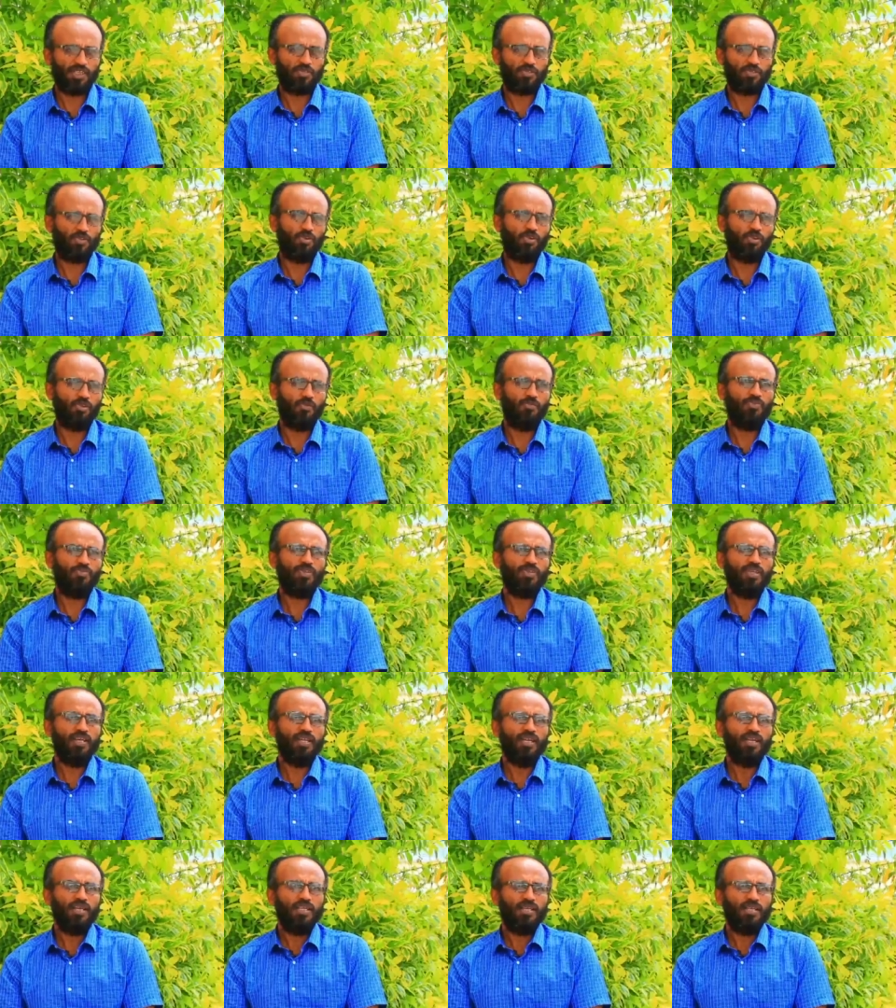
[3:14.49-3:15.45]
So
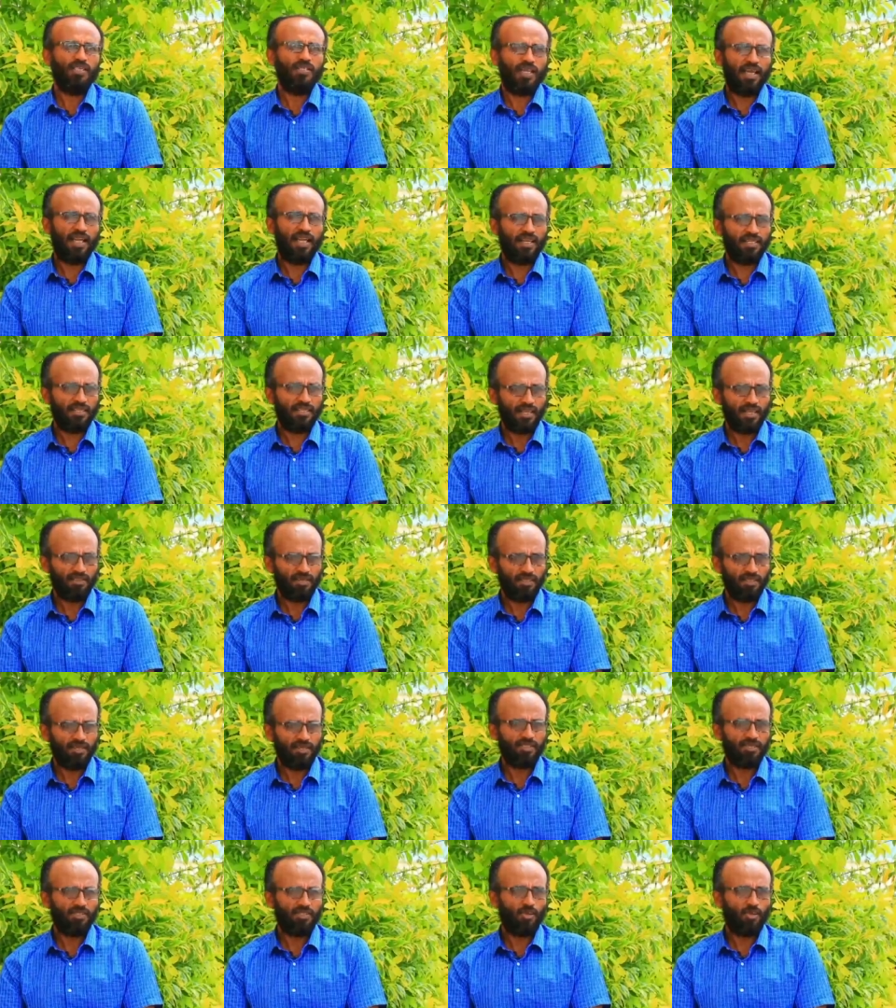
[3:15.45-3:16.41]
the health
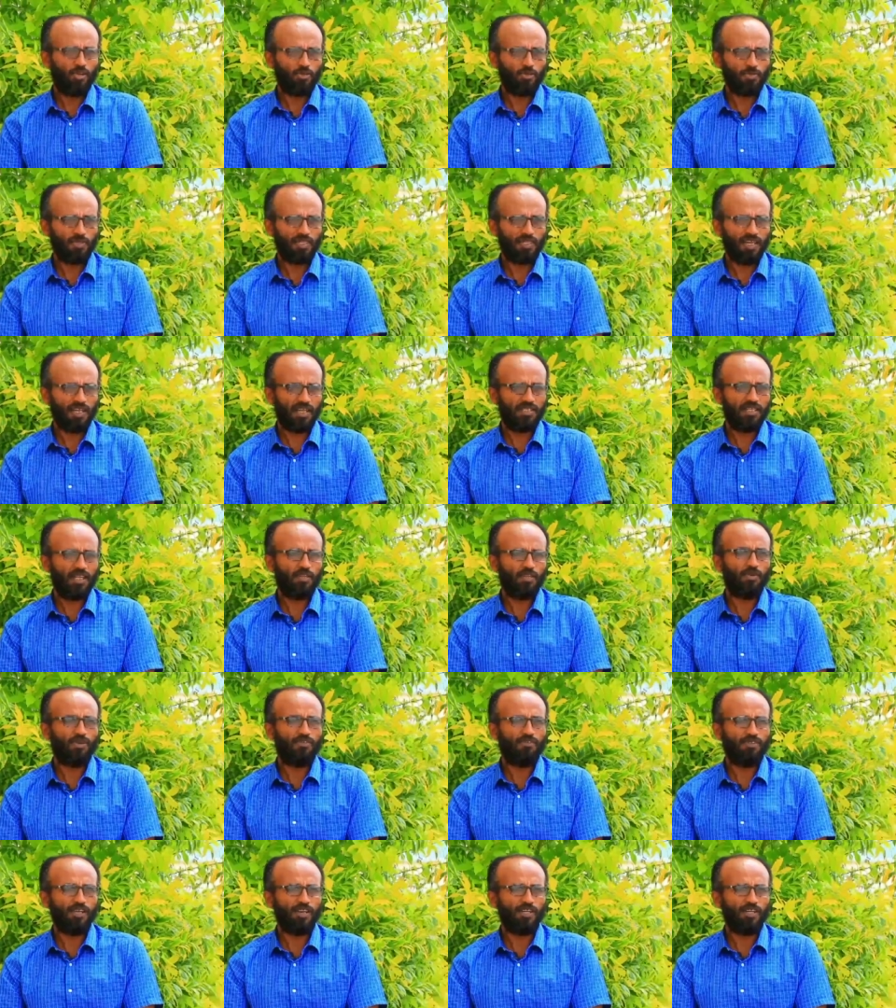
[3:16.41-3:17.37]
centers, the hospitals that were
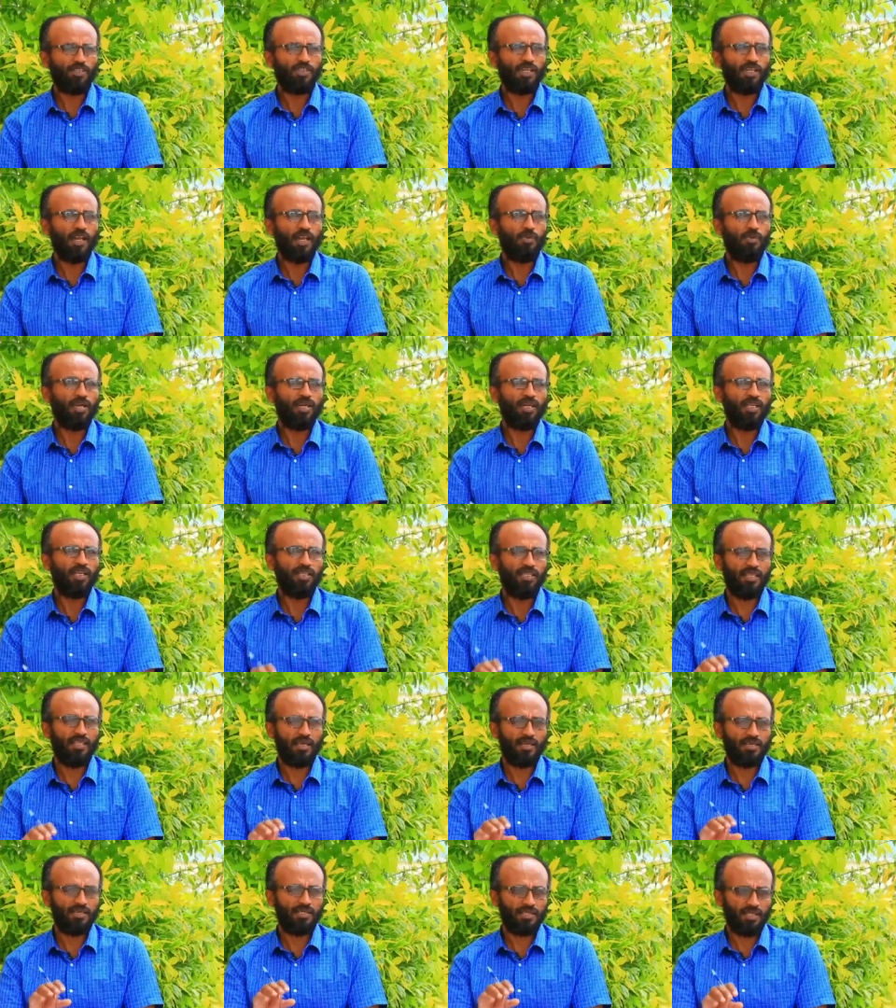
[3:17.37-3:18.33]
functional were in
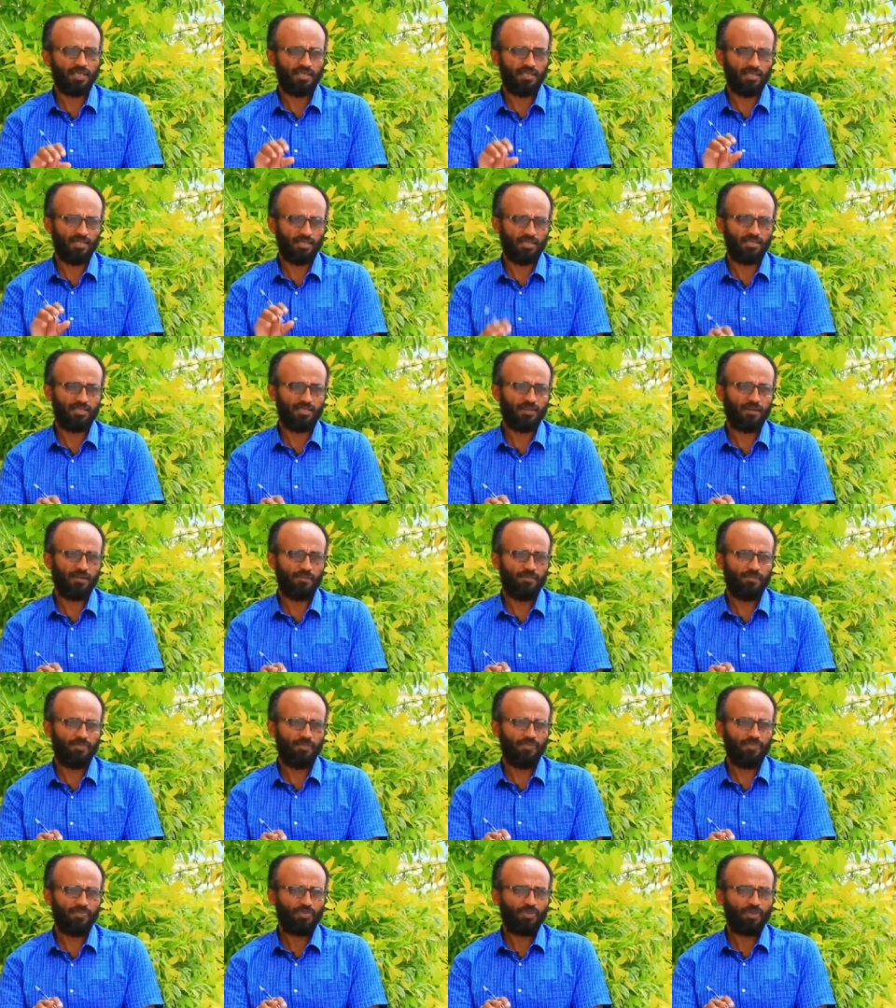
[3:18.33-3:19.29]
the cities,
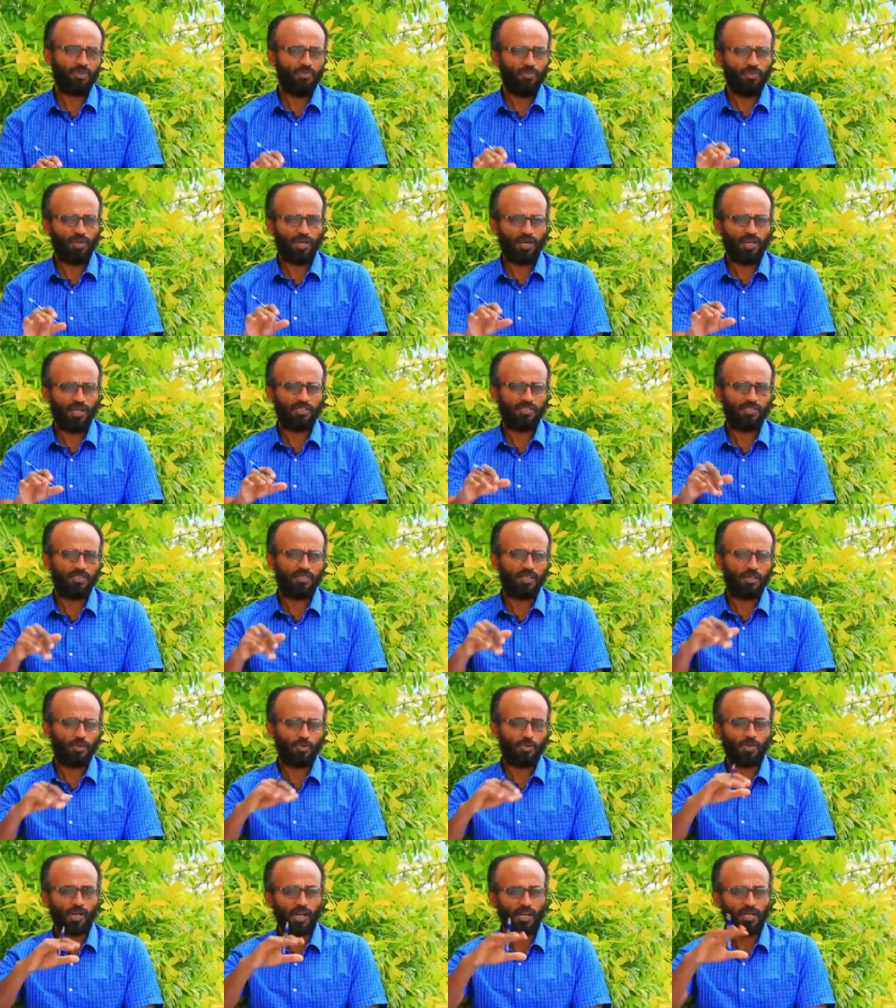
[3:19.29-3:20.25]
whereas the
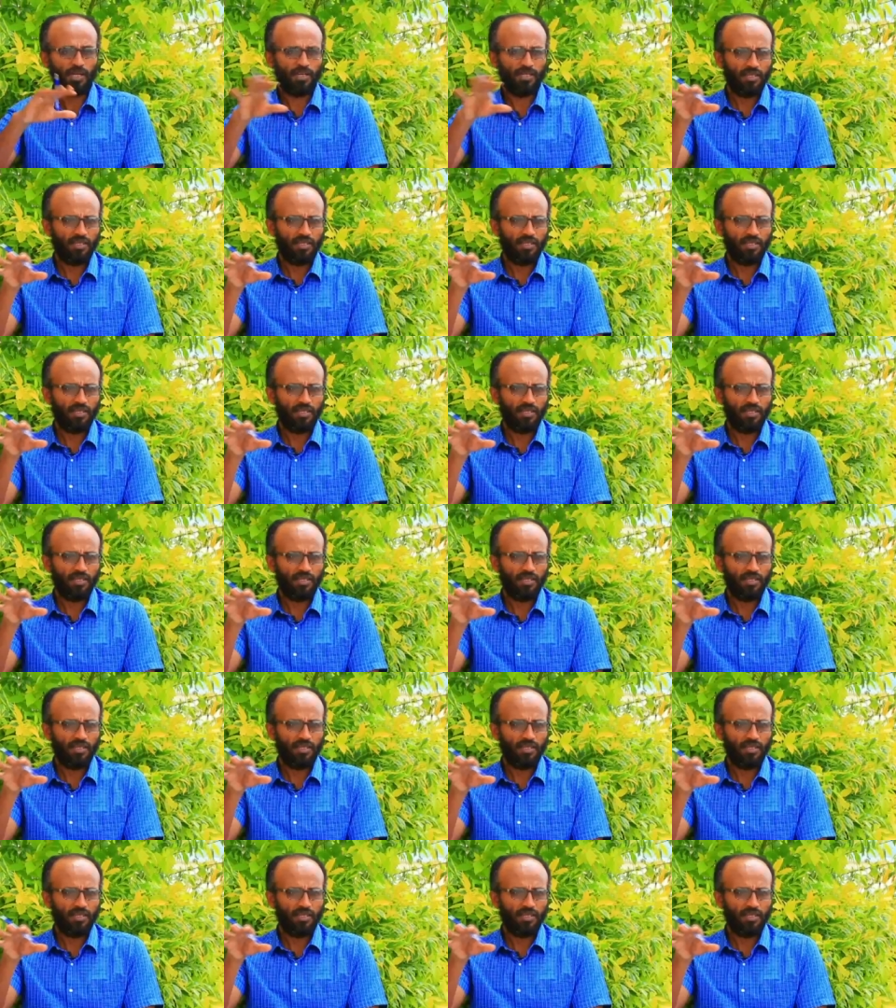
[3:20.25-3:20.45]
rural